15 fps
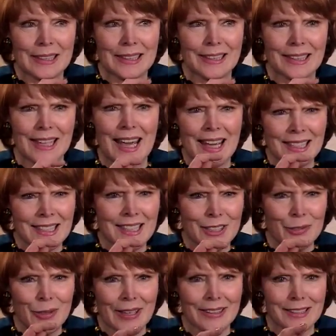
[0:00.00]
the casting
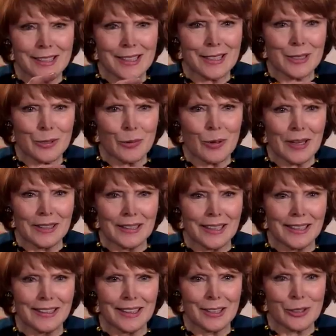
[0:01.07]
director doesn't quite
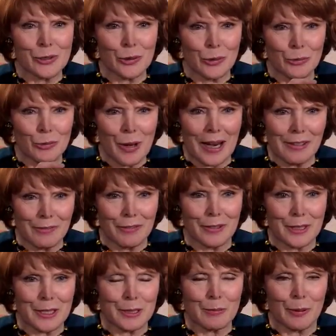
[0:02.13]
think that you're right for
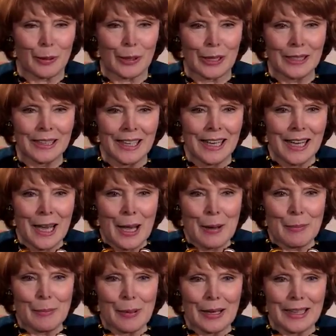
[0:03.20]
this part,
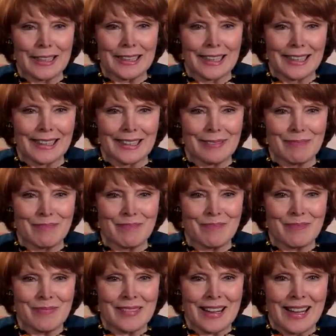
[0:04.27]
but
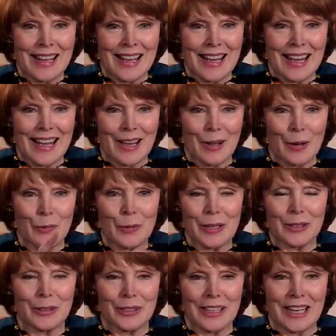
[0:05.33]
we're
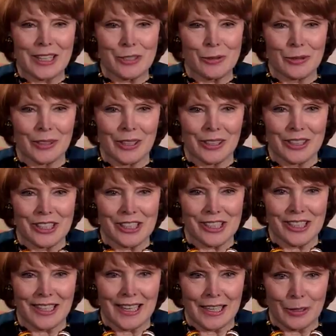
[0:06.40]
going to get you an
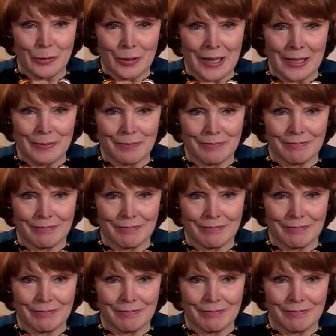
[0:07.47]
audition anyway."